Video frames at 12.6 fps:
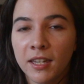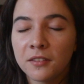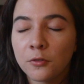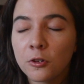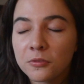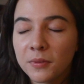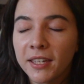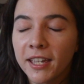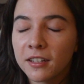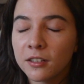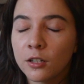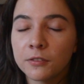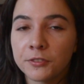And, of course, we
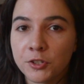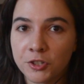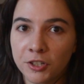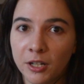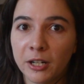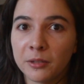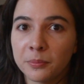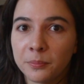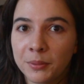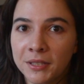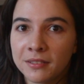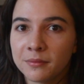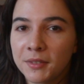can't know for sure.
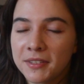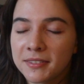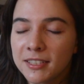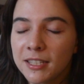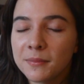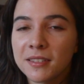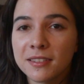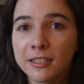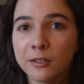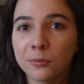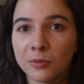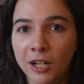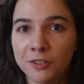But it seems as
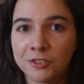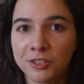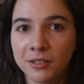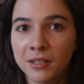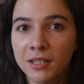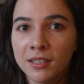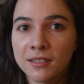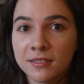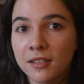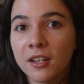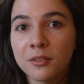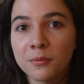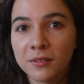though Roger
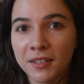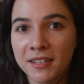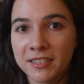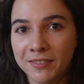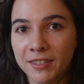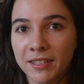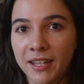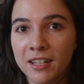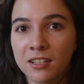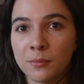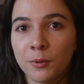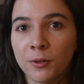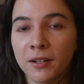saw the release of the
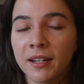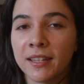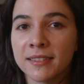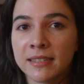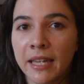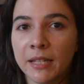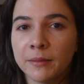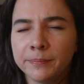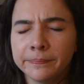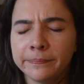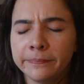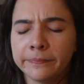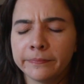Nano board and said,
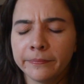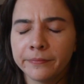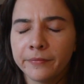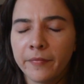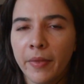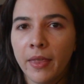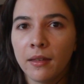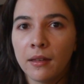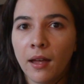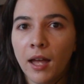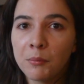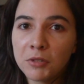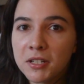hmm,
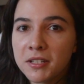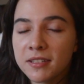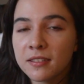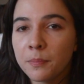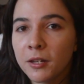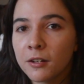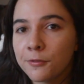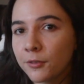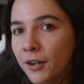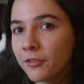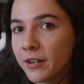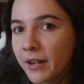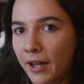I'm going to disappear
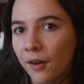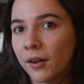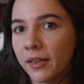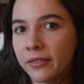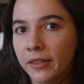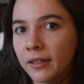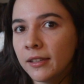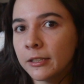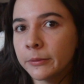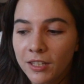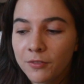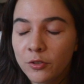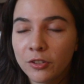forever now, I think.
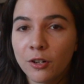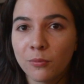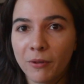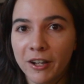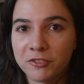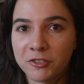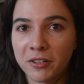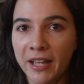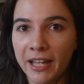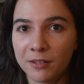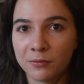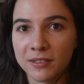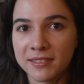Even though Roger
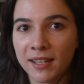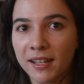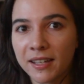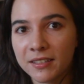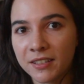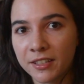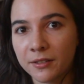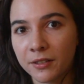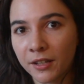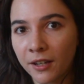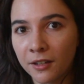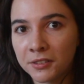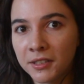had resigned a year
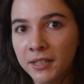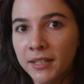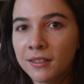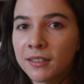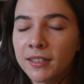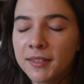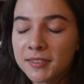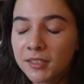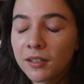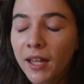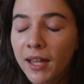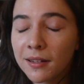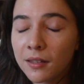ago, he
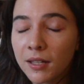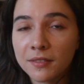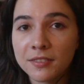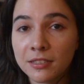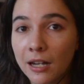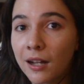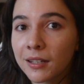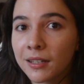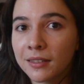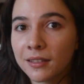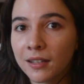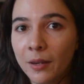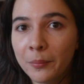still had a lot of stock in
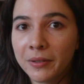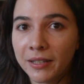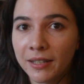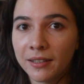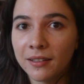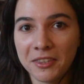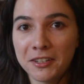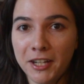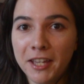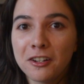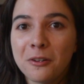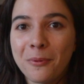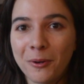the company. The
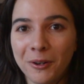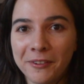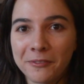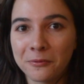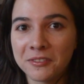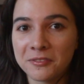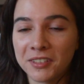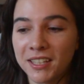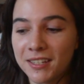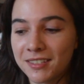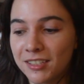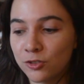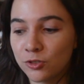Nano board was
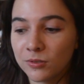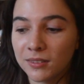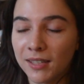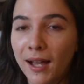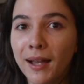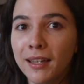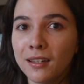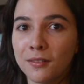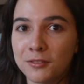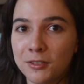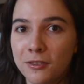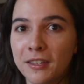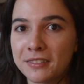released in July of
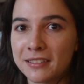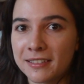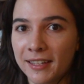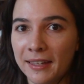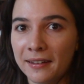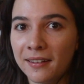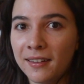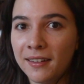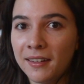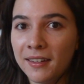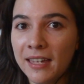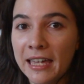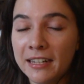two thousand ten,
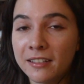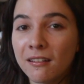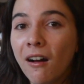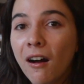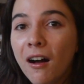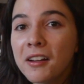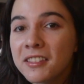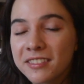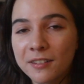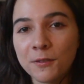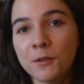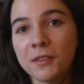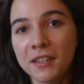and in August
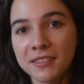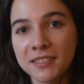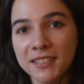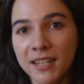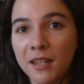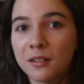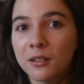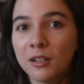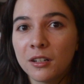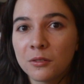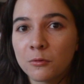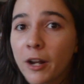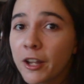of two thousand ten,
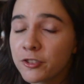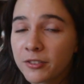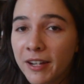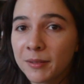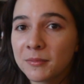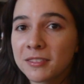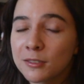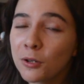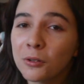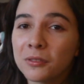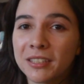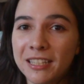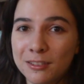Roger Adams
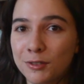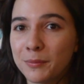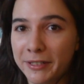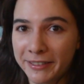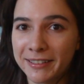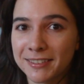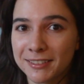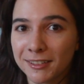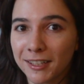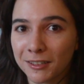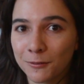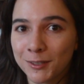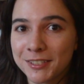sold his remaining
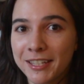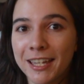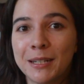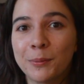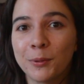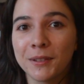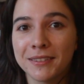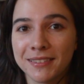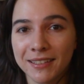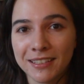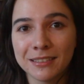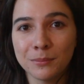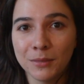stock for ten point
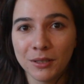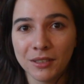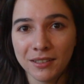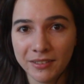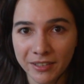six million